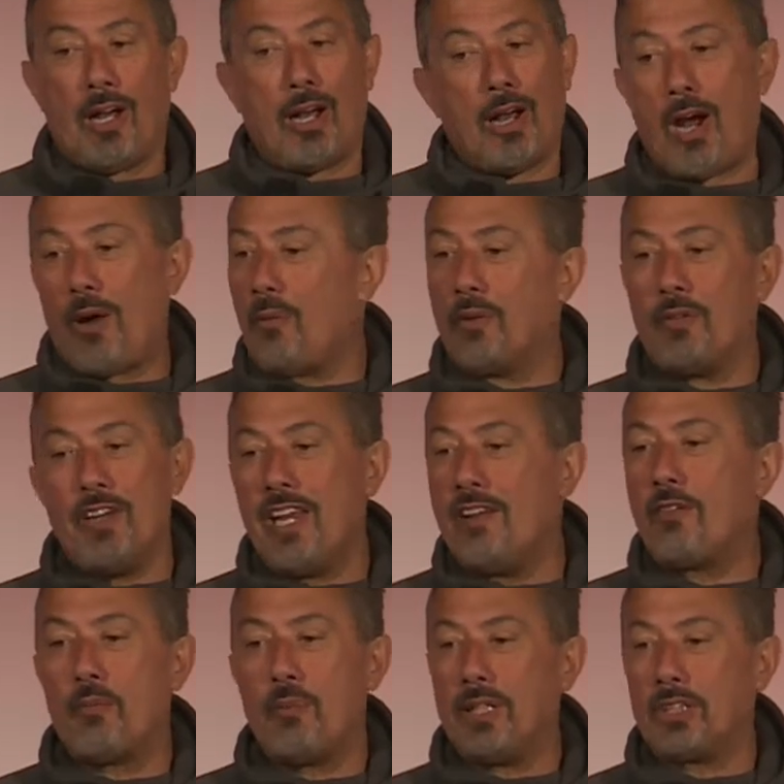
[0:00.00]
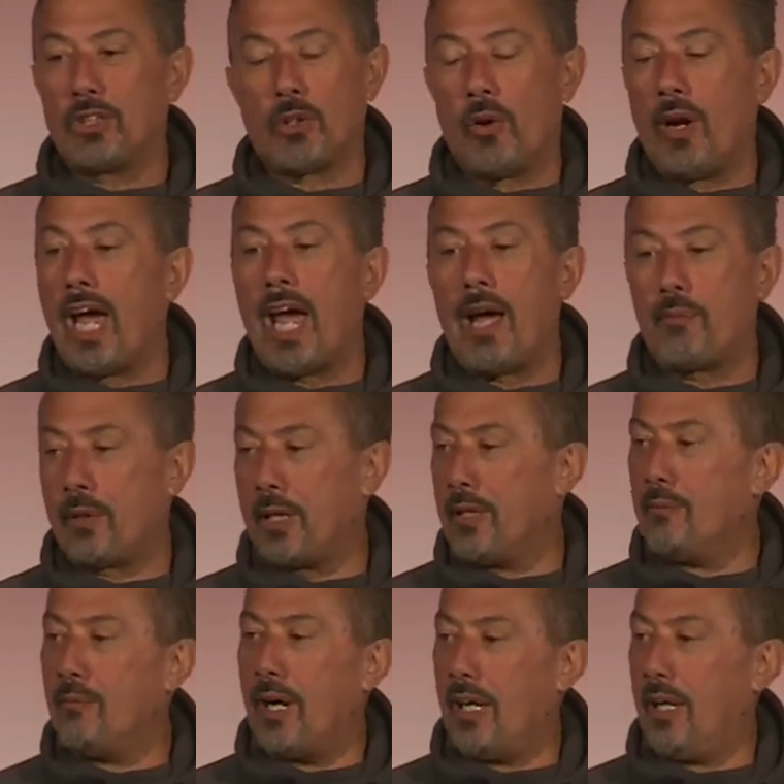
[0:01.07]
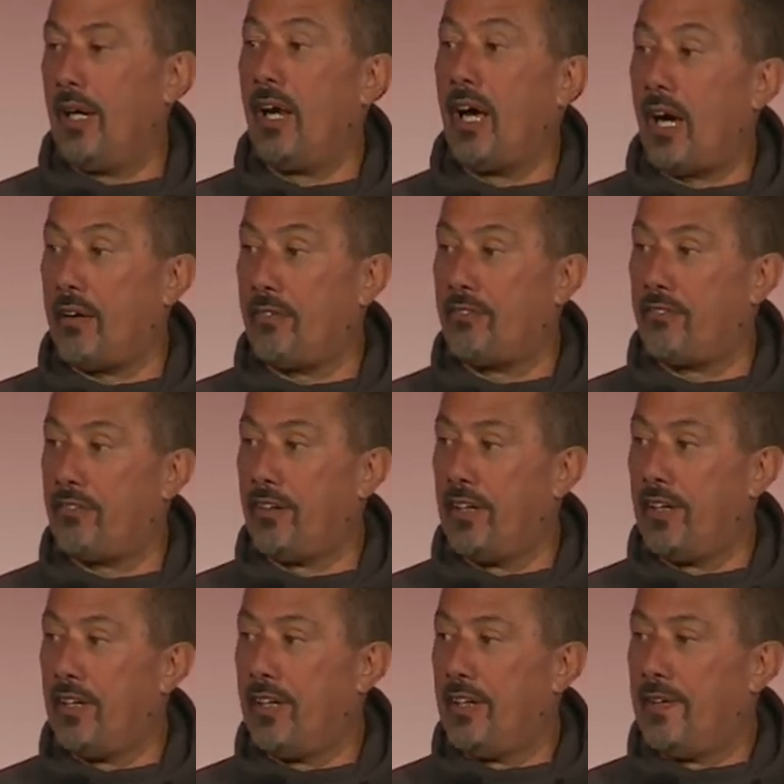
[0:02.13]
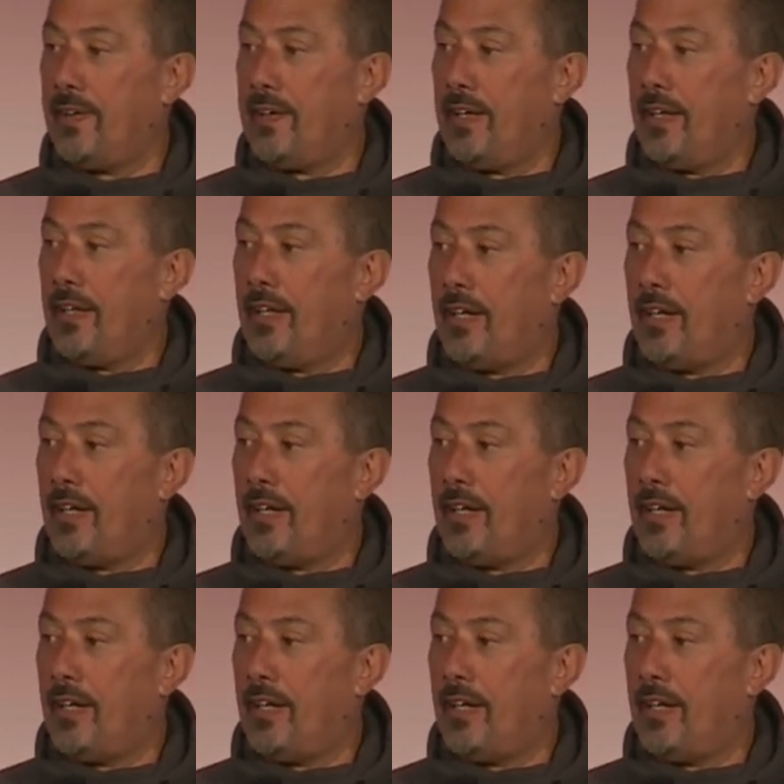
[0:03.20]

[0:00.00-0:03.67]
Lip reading: I would never been so happy in my life.